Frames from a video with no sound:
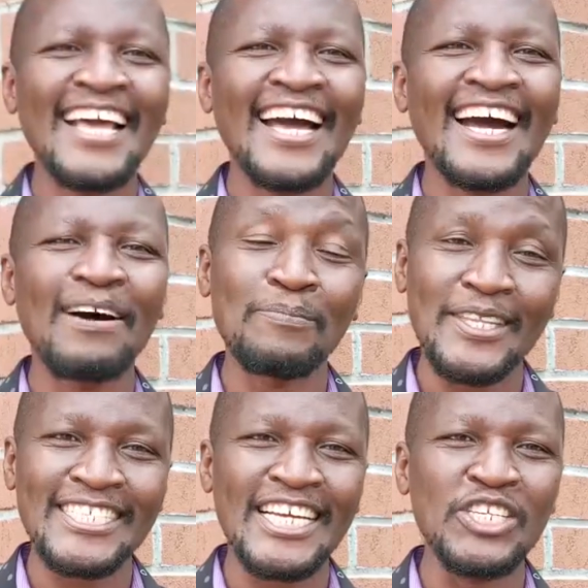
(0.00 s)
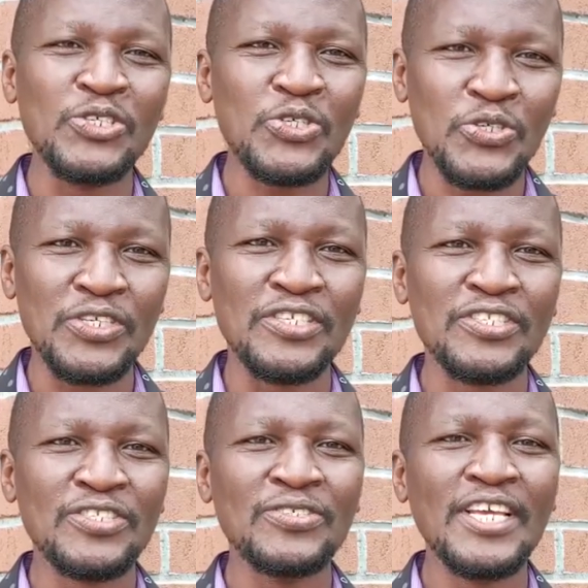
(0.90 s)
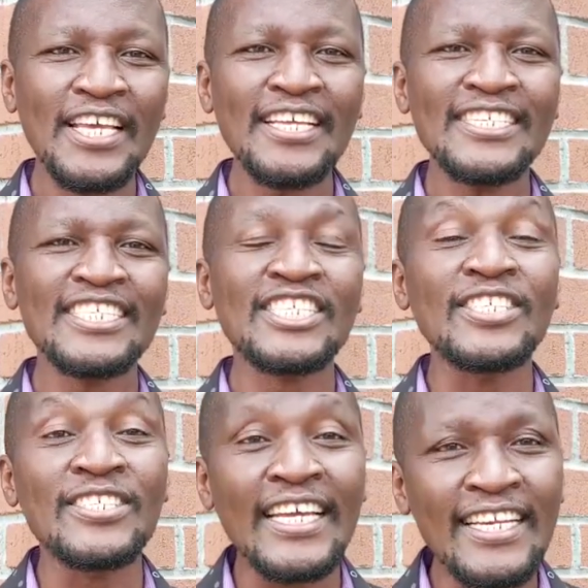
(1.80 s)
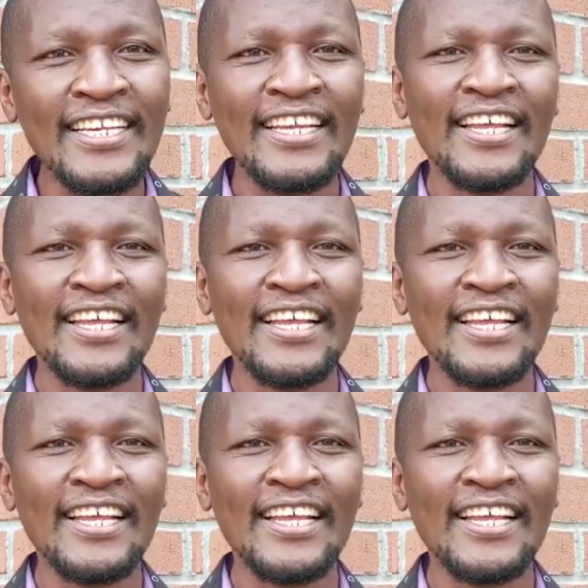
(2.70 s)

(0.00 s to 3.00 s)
I'm Teacher Newton. Today, children,